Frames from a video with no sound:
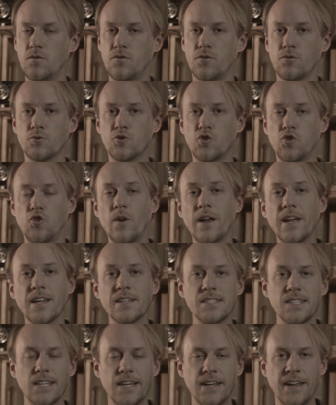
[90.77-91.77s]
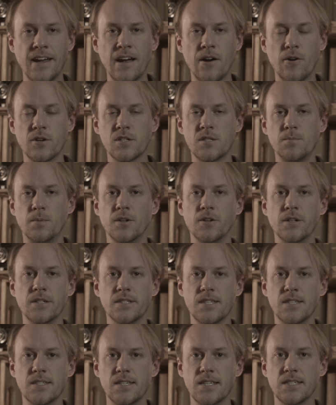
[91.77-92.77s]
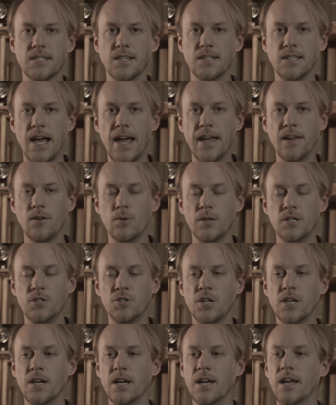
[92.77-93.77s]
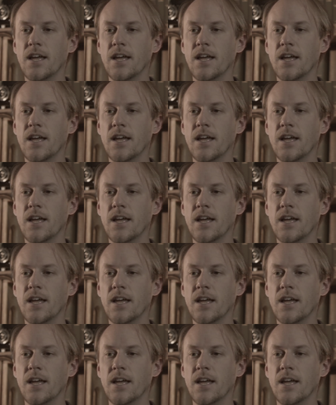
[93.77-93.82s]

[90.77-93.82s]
through translating our experiences into language,